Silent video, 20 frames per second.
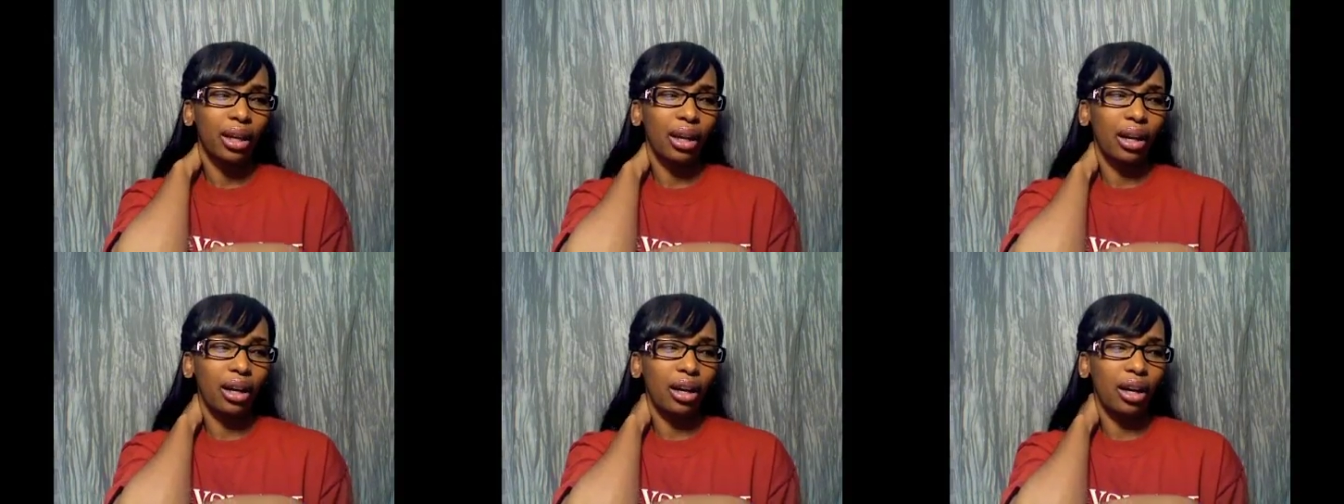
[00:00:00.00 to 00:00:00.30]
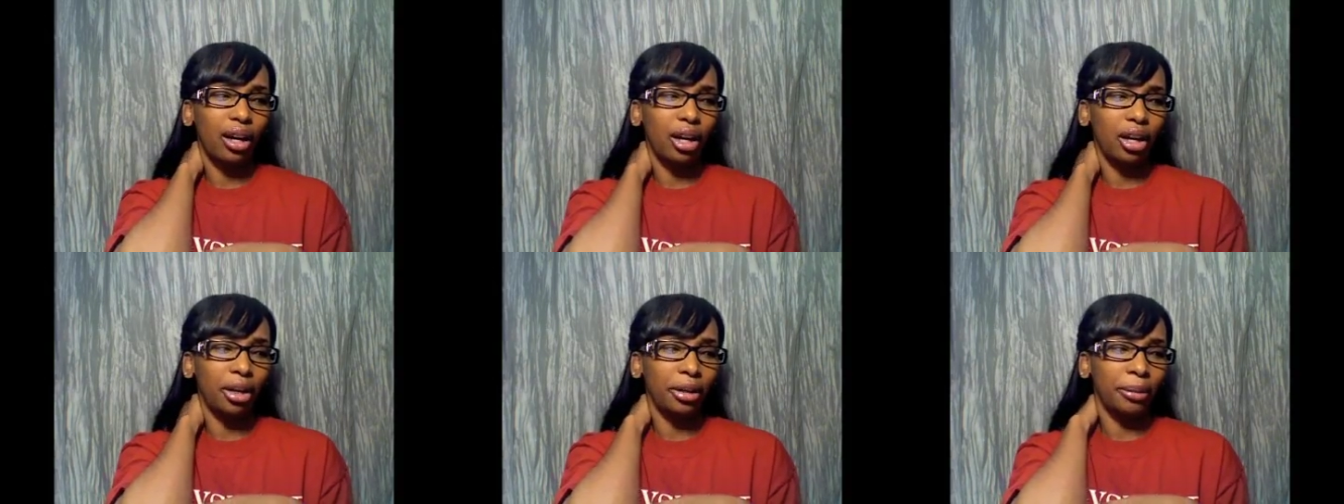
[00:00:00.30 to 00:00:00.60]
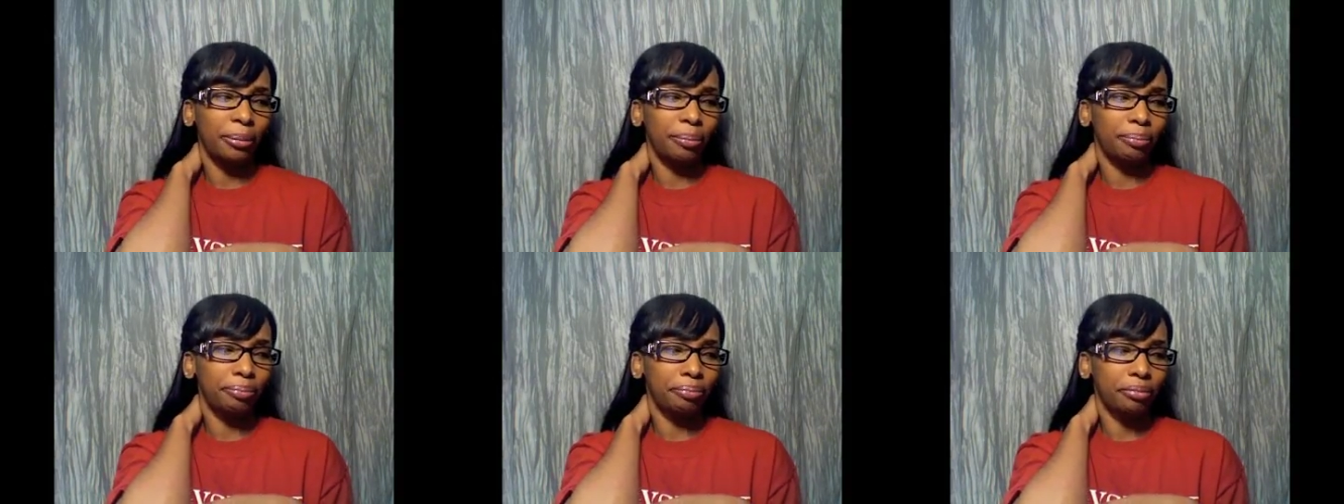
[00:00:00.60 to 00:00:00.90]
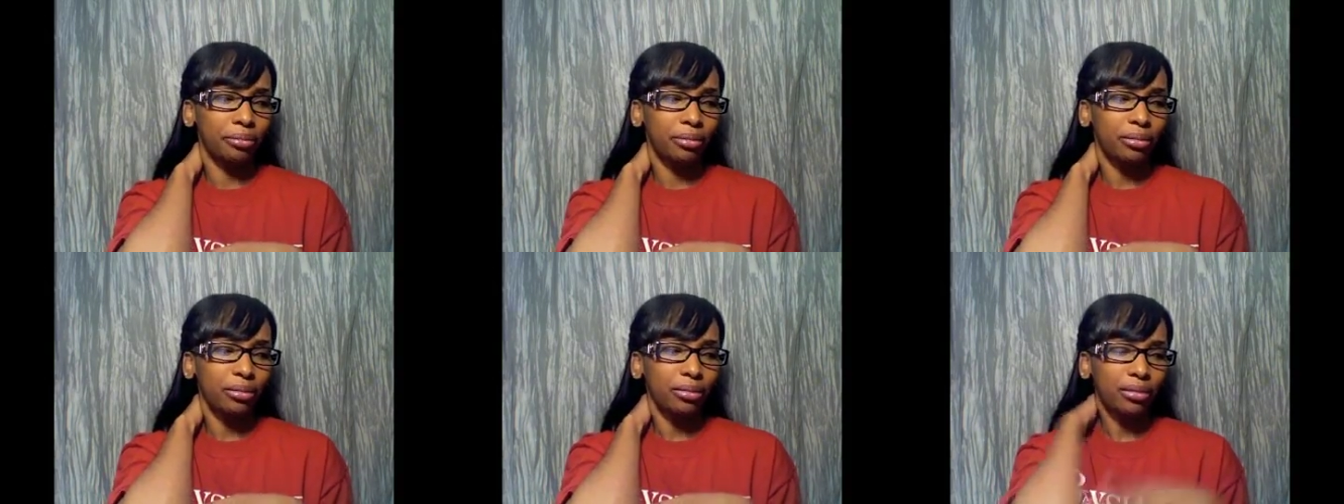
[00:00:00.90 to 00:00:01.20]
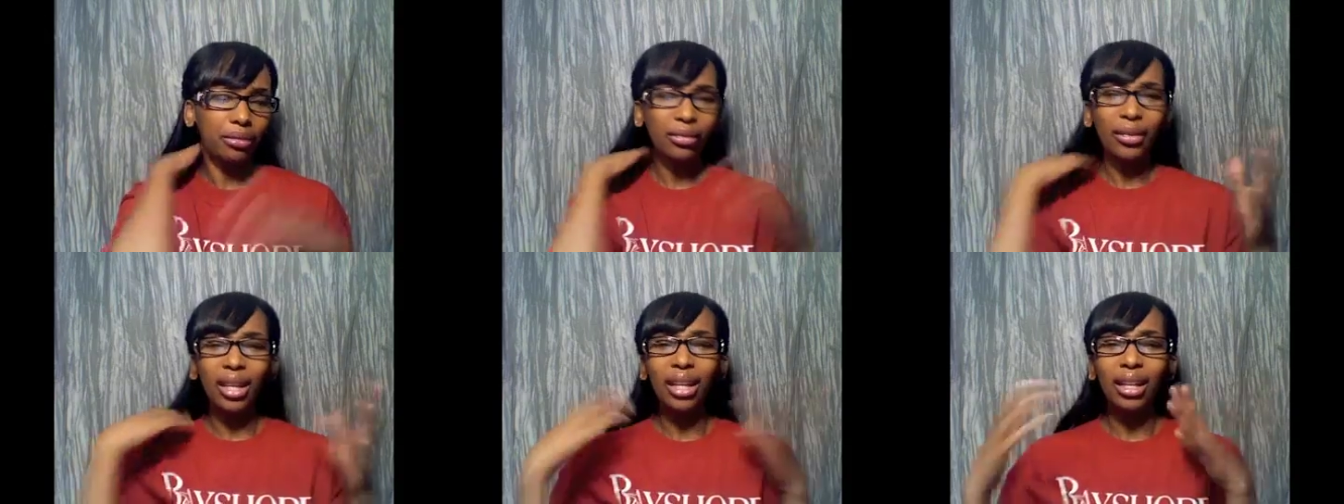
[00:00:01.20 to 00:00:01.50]
a um,
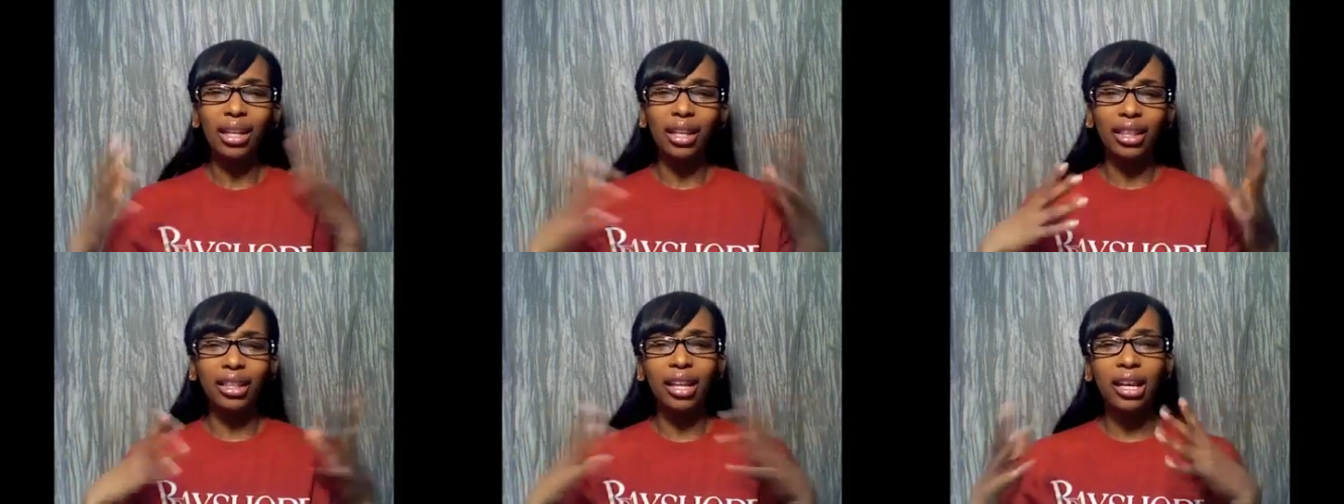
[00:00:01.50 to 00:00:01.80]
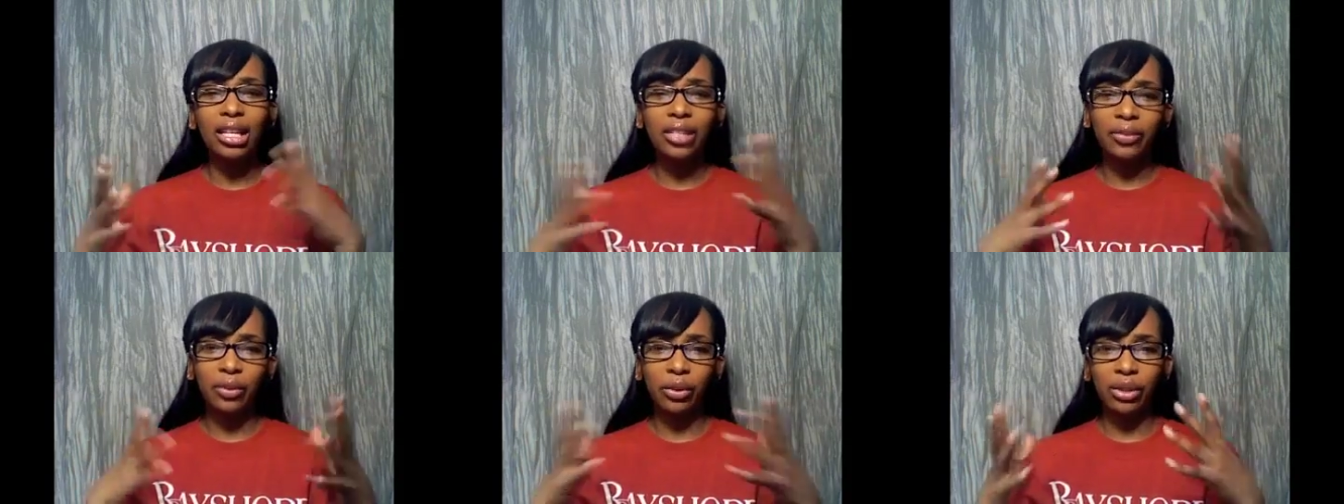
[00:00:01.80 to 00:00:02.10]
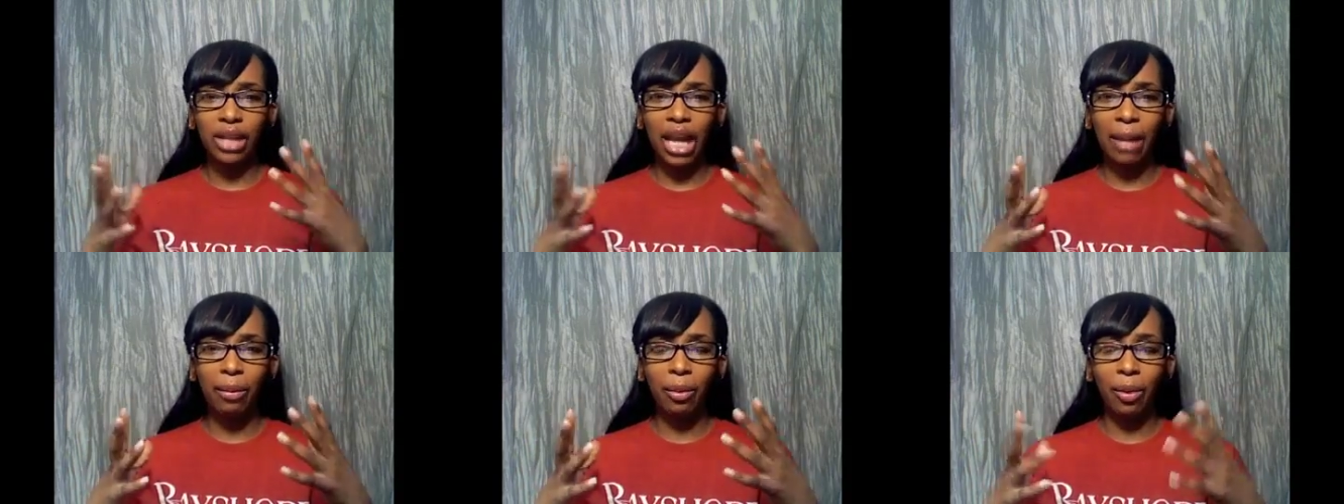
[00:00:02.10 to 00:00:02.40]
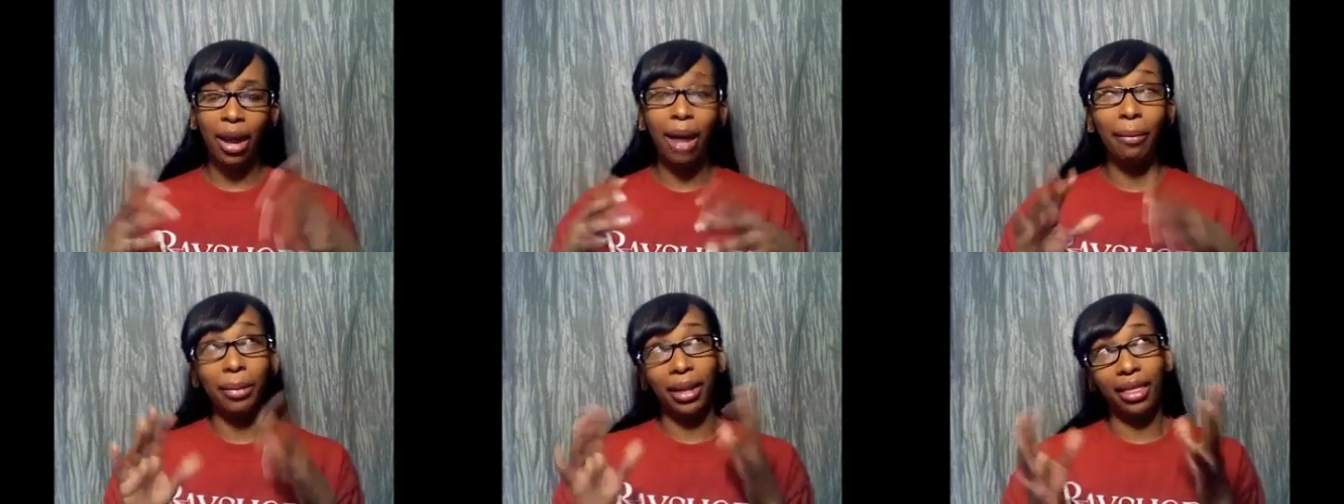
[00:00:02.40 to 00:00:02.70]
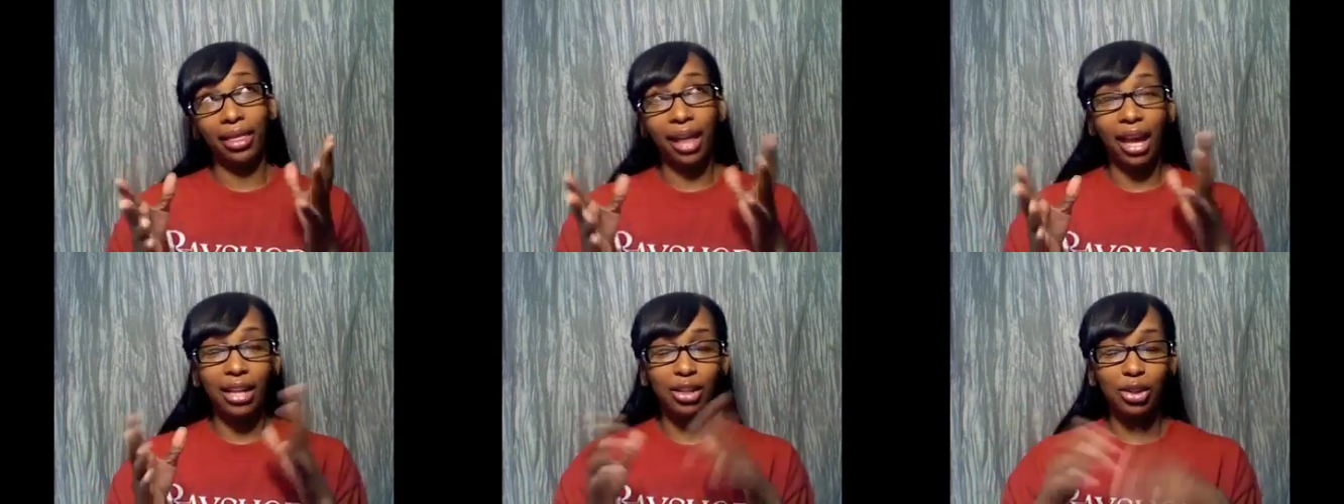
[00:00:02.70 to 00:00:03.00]
lustful type of way. I
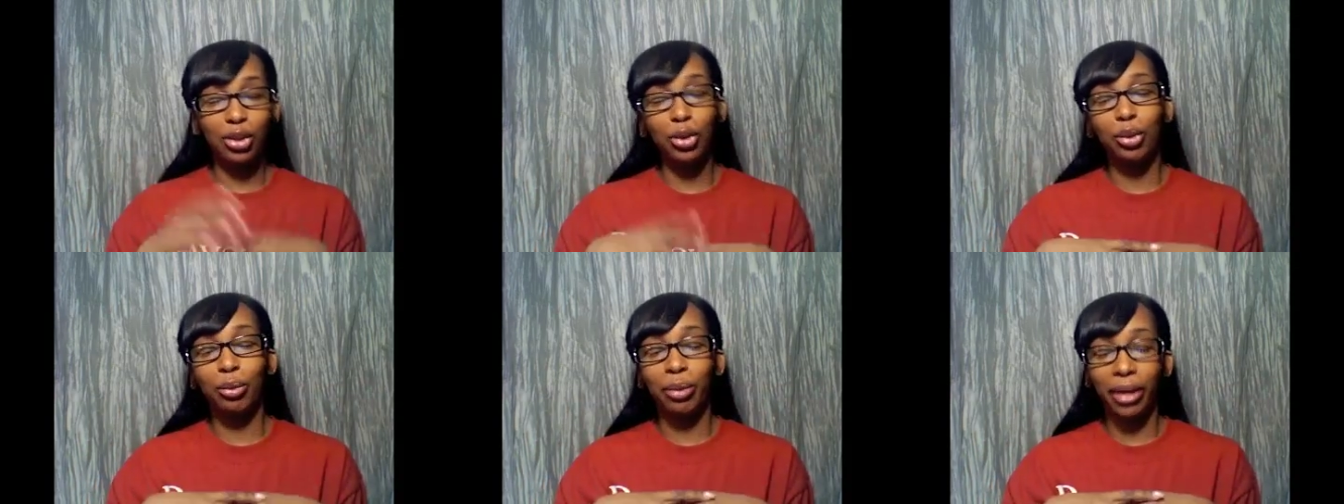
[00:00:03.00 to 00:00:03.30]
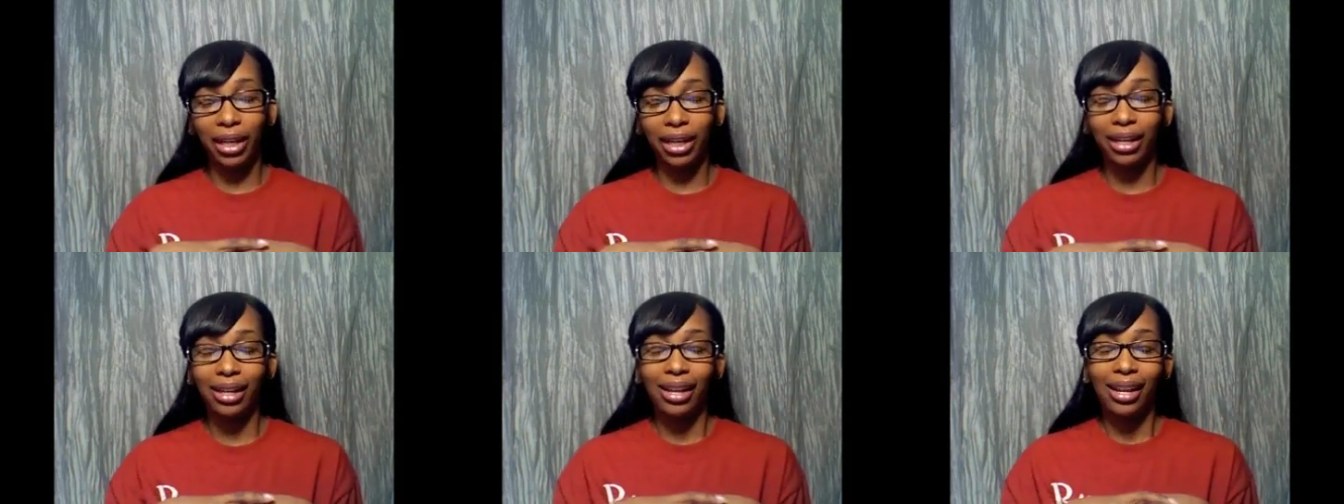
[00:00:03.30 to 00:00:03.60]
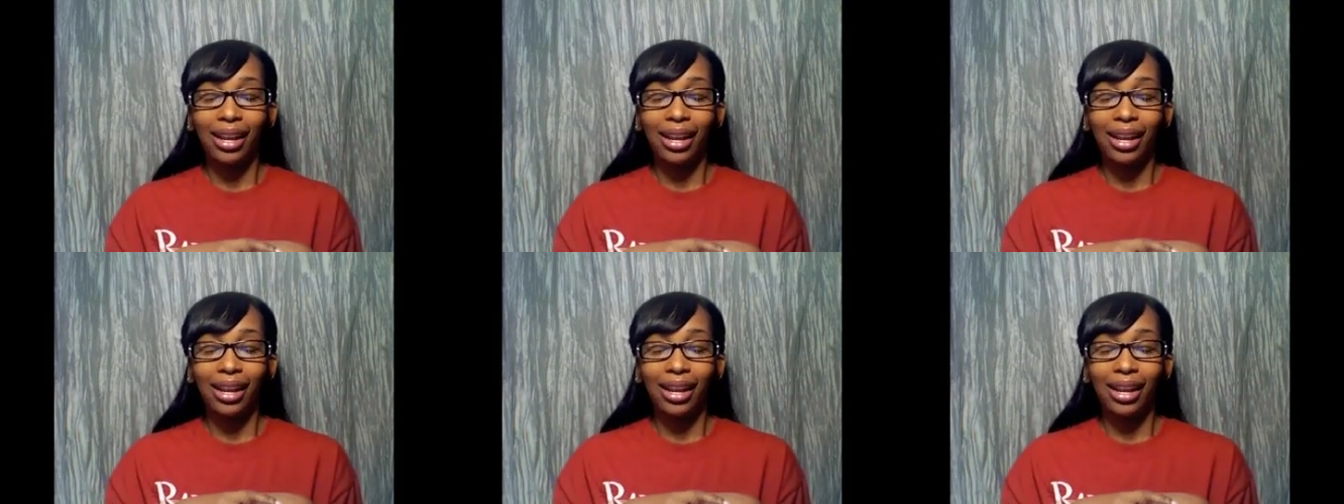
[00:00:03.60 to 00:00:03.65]
mean that too, but